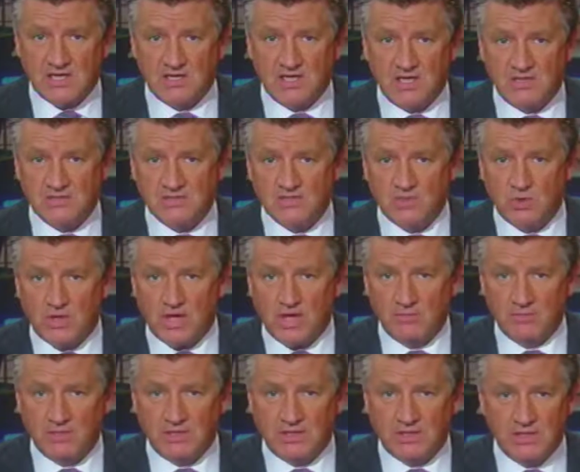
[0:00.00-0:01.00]
Second
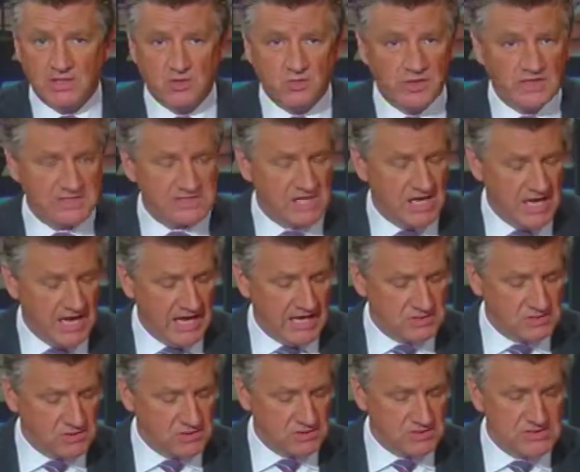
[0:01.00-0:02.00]
largest oil company in the
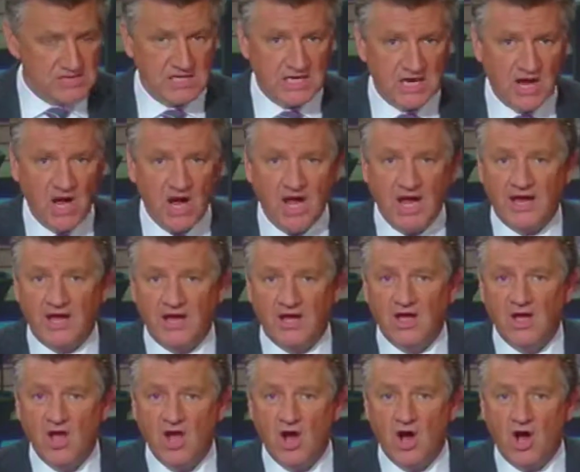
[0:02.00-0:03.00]
U.S., as you can see,
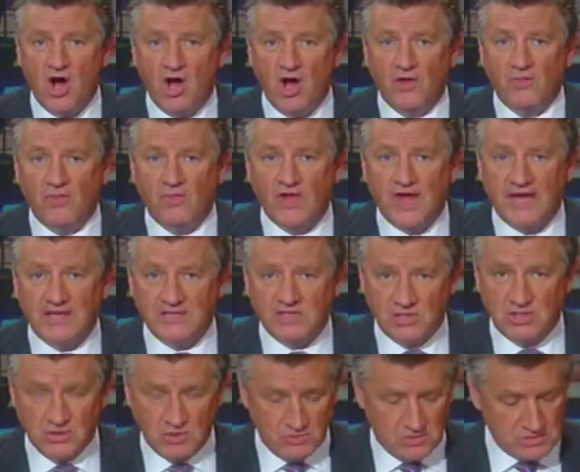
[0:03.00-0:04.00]
higher on
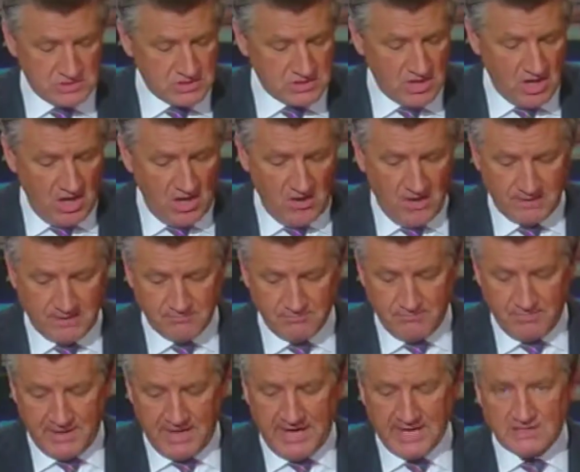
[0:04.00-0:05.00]
that news. All
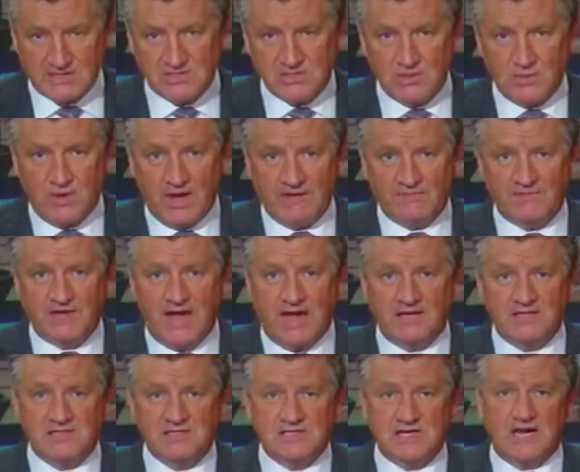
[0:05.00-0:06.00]
right, back to
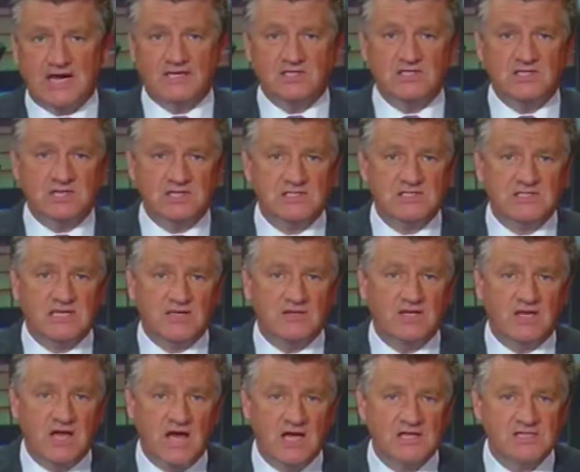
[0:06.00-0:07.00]
Afghanistan.
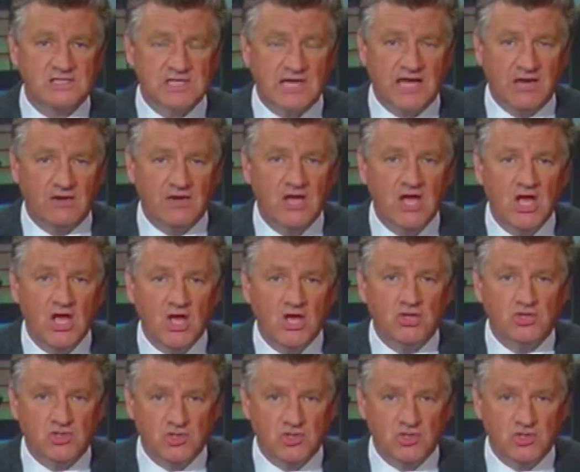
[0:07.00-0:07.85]
Just in the last hour,